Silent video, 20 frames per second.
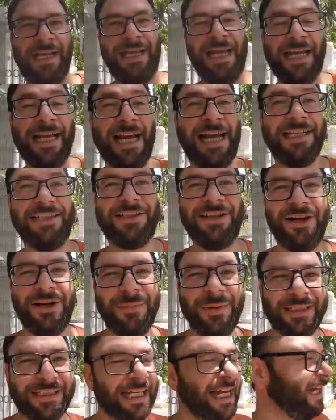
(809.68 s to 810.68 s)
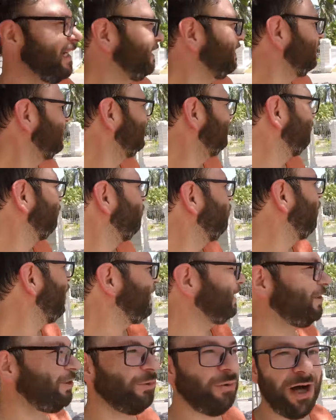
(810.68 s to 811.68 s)
hey guys, sorry about that
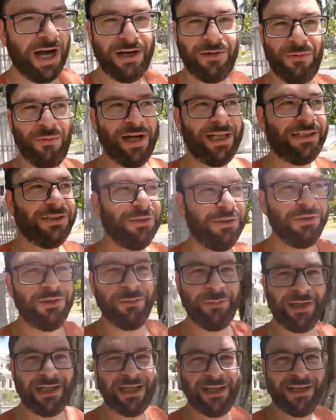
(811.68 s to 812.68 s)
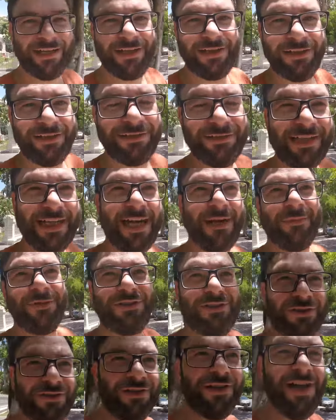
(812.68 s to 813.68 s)
way too hot, way too humid out here. Camera
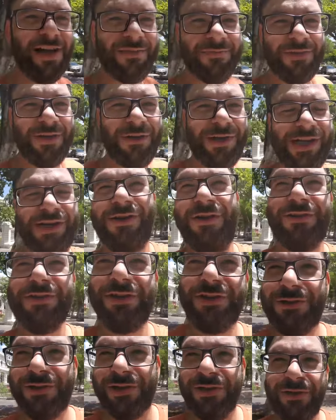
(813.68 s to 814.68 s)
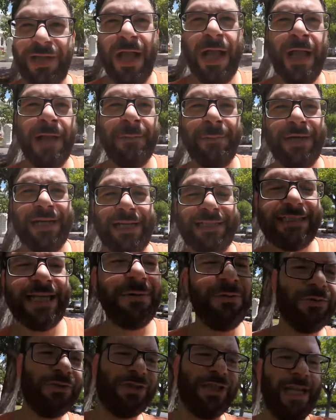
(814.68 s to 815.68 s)
turned off, you already know the drill. But as I
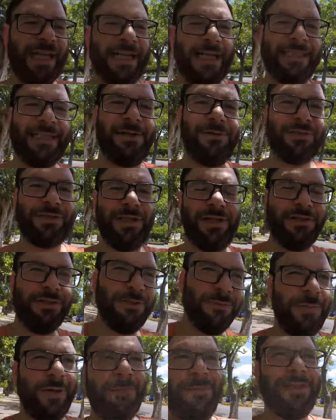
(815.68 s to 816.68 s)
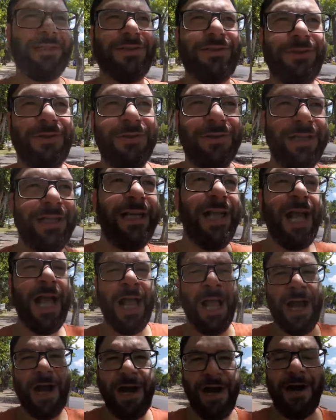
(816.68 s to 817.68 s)
was saying, as I was telling you about my story,
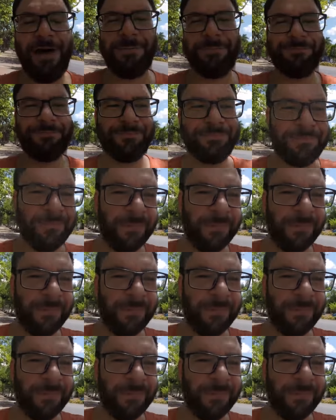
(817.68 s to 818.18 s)
um,